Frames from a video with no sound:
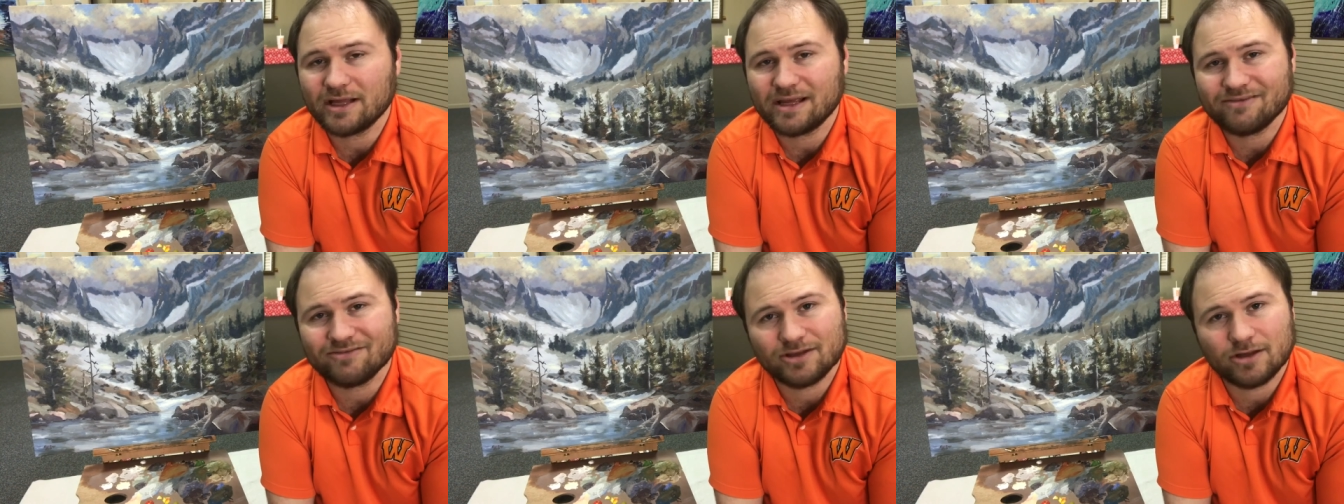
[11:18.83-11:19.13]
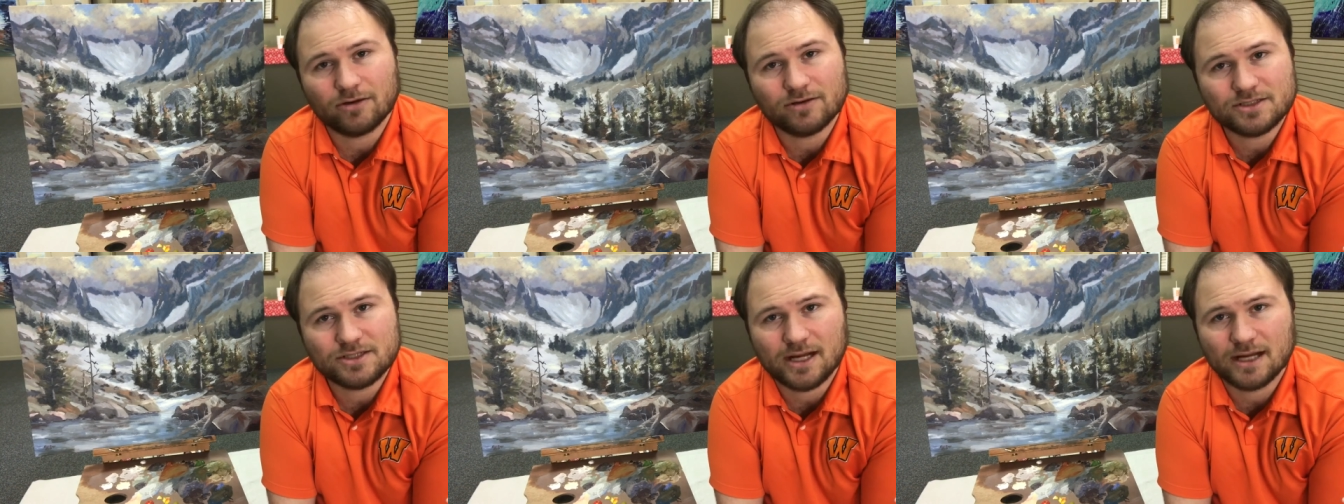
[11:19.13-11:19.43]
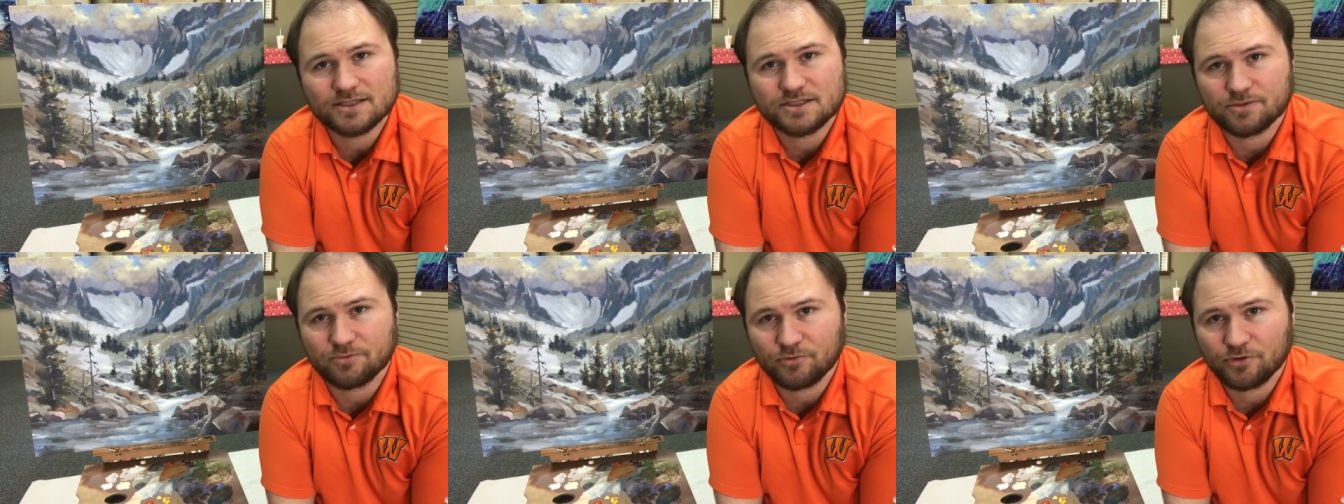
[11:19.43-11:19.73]
even though it's
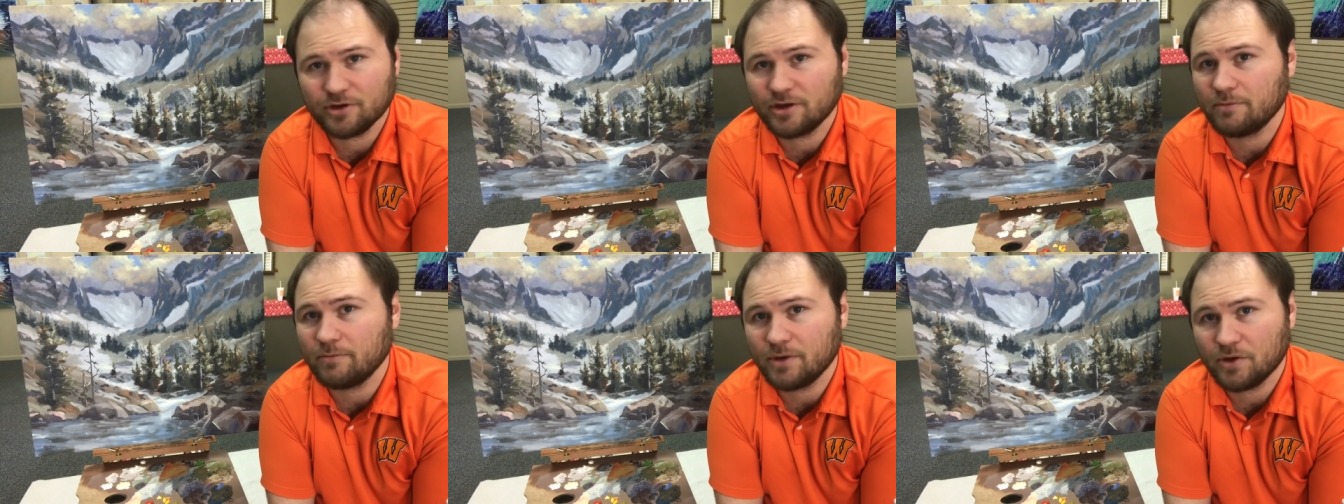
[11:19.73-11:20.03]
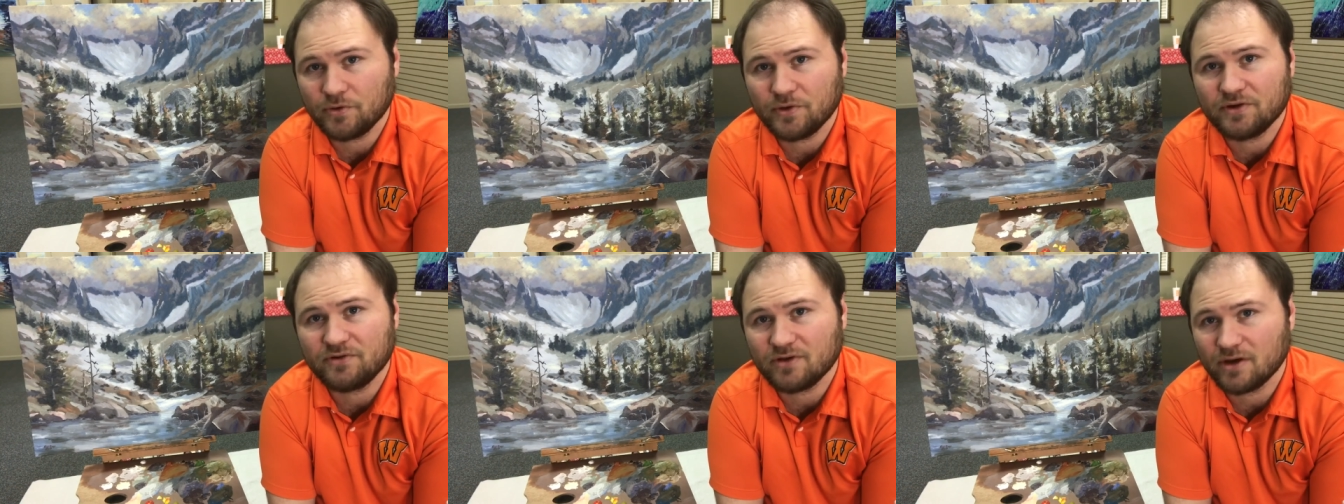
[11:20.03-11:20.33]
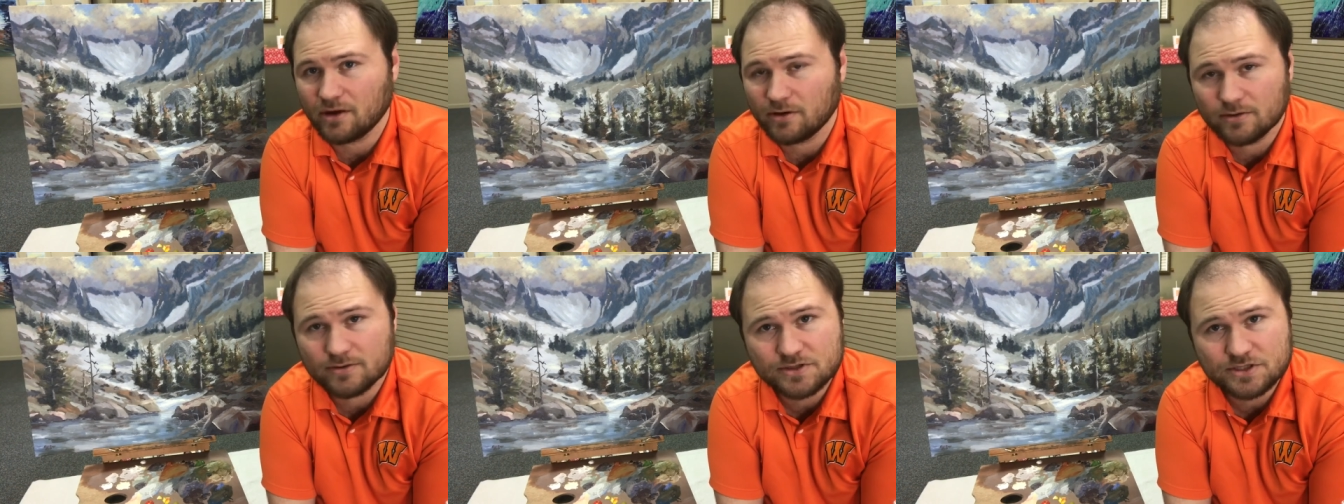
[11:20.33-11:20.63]
got some really muted
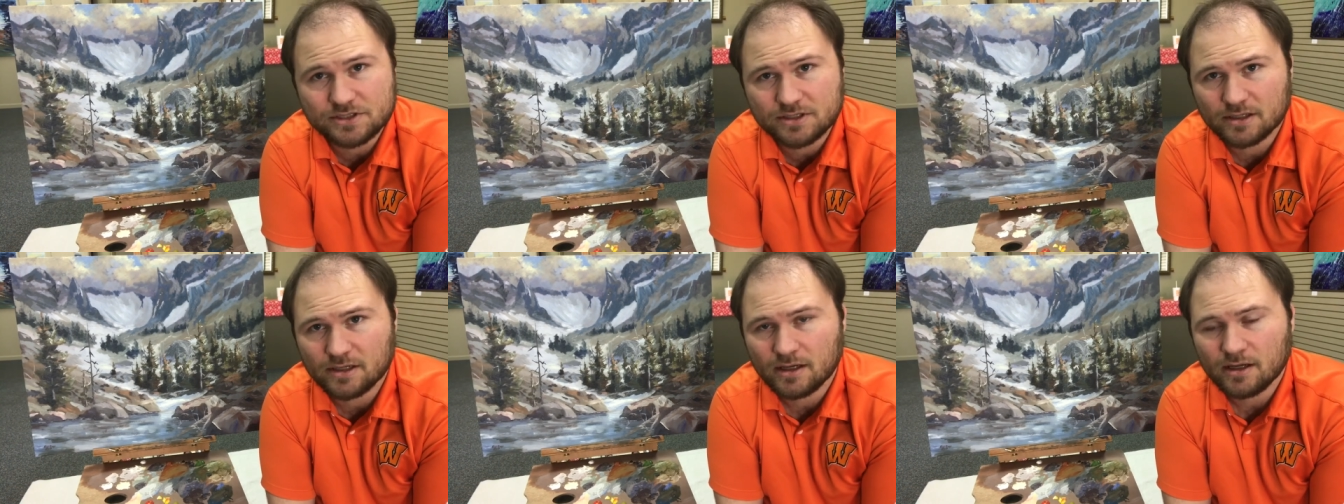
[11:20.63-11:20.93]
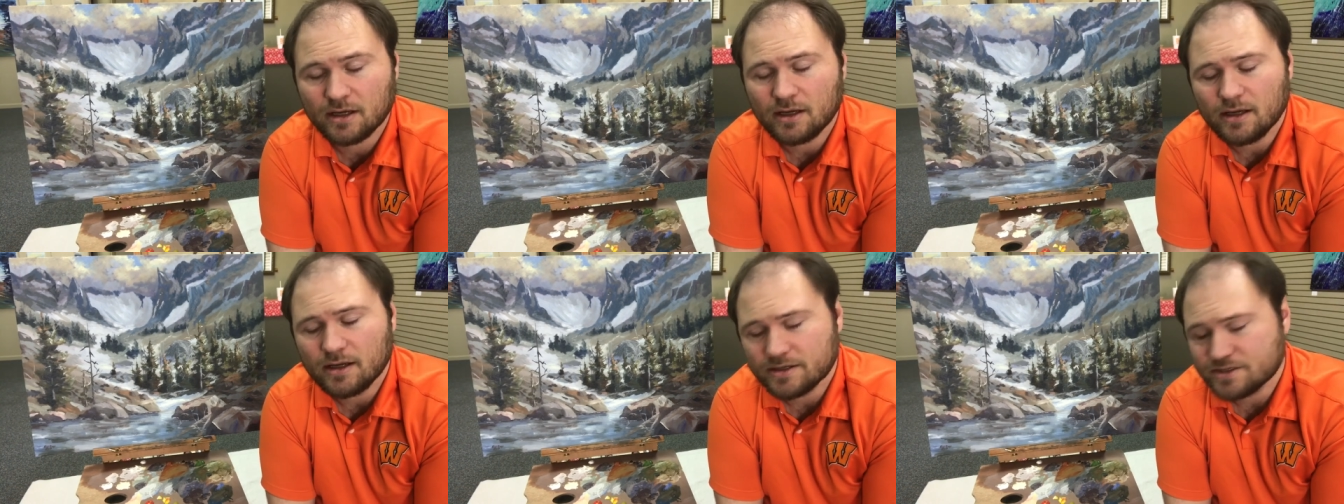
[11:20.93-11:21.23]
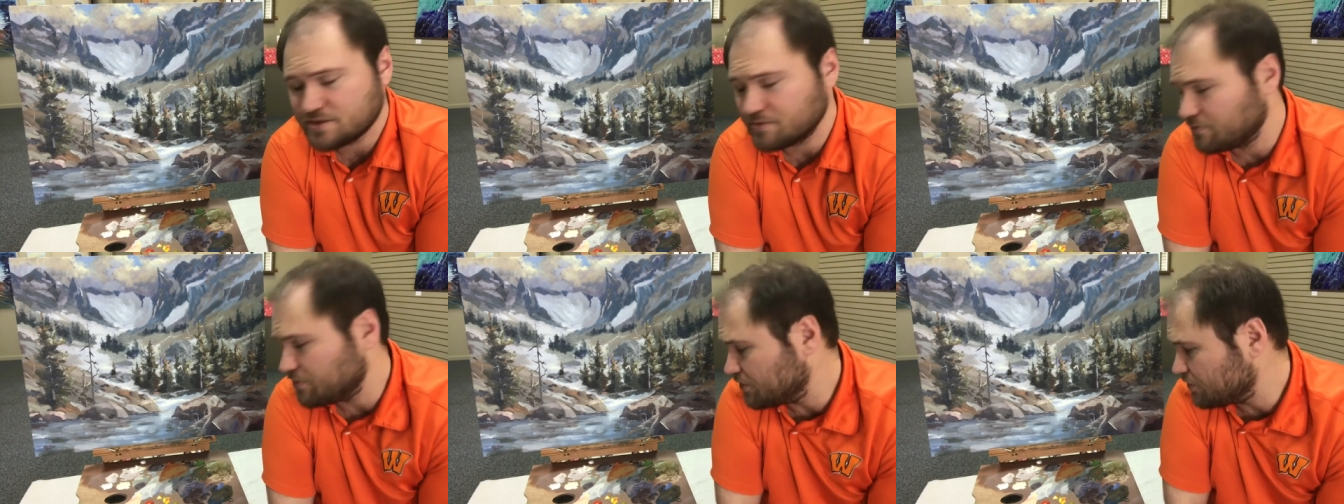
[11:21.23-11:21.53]
tones.
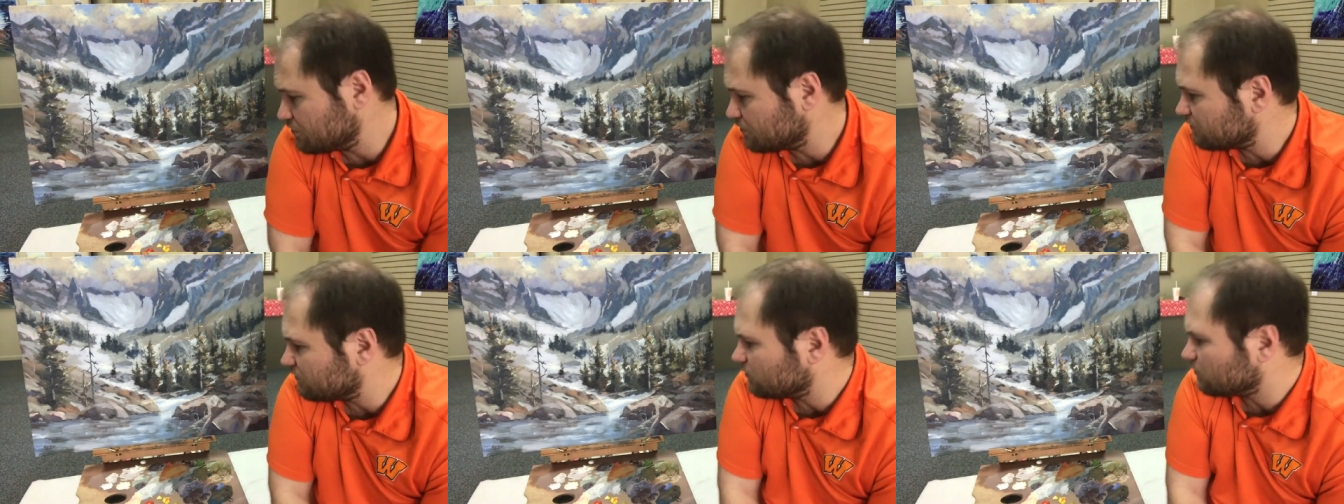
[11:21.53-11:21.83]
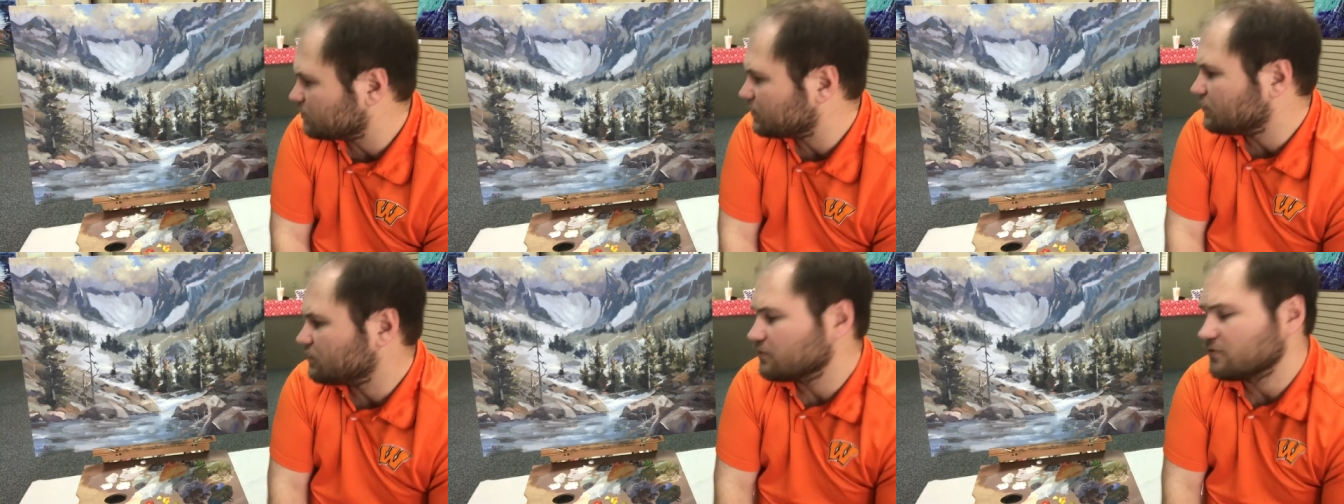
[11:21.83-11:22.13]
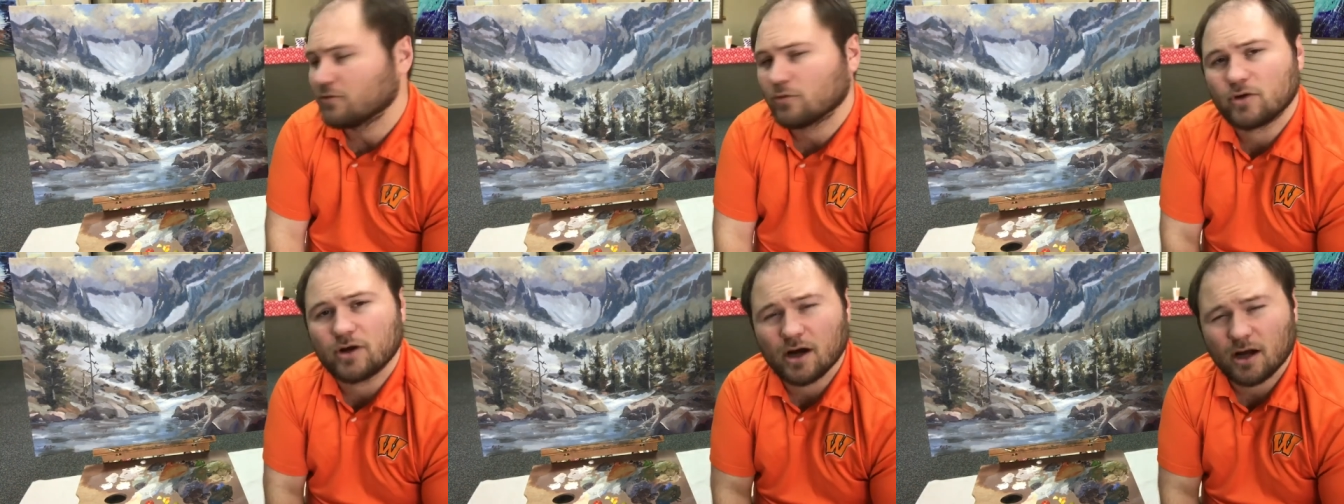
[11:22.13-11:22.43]
It's a beautiful,
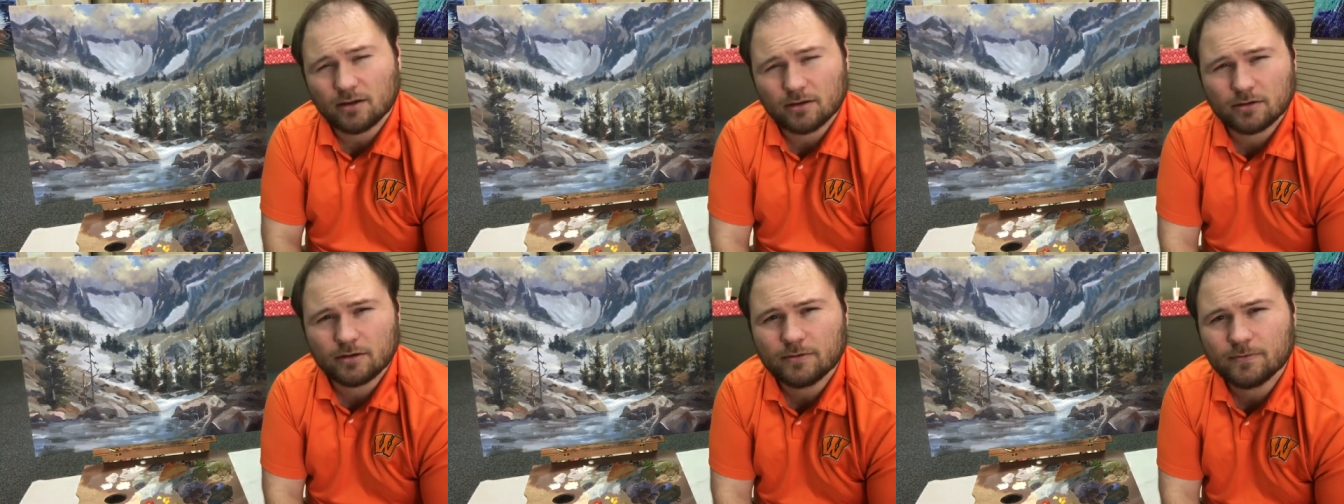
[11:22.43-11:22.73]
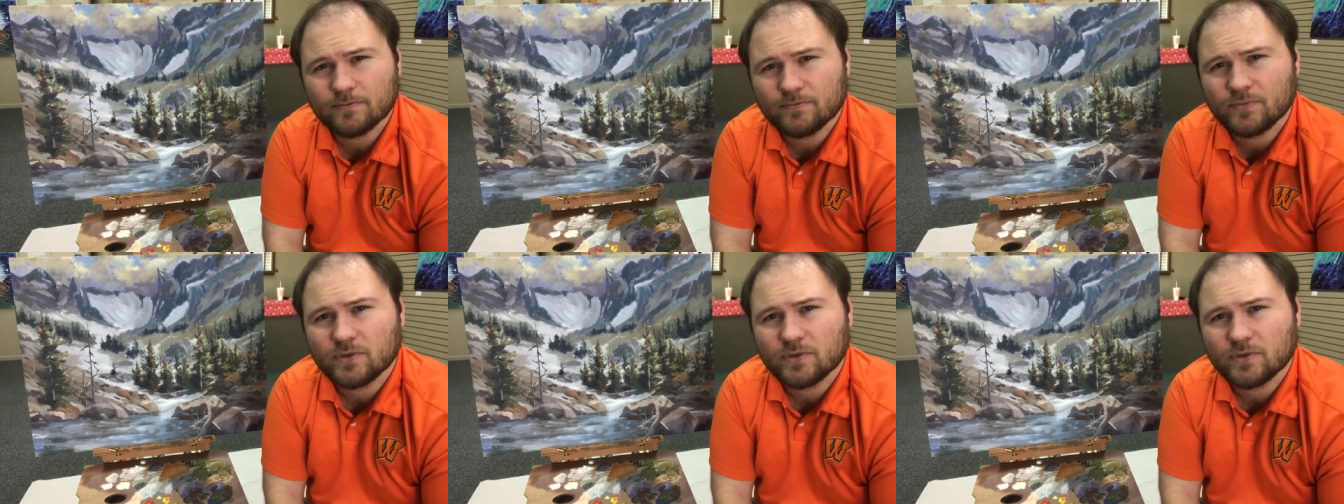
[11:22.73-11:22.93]
beautiful color.